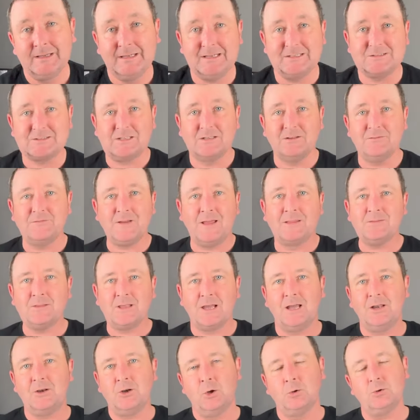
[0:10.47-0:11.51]
It's an event
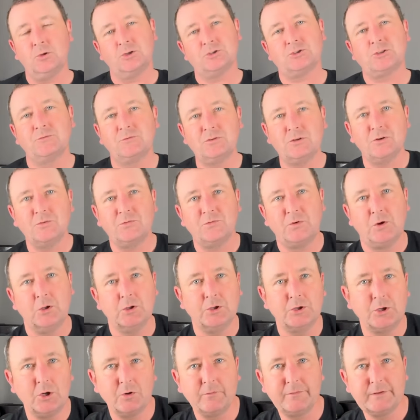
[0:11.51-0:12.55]
that I know lots of you have
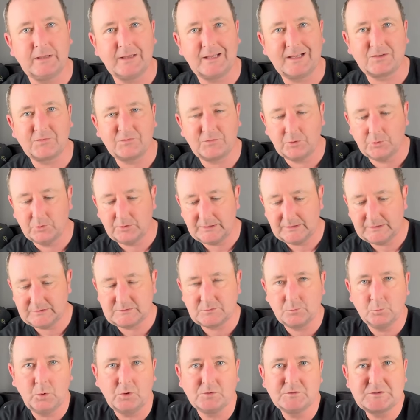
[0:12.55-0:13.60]
followed over the last few
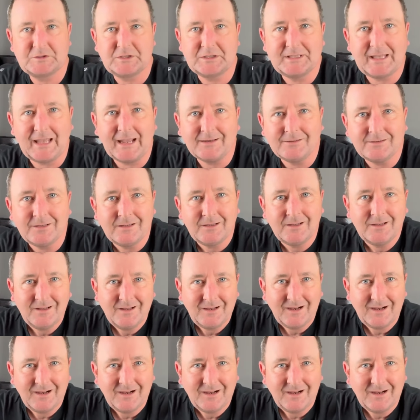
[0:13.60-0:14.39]
years, and once again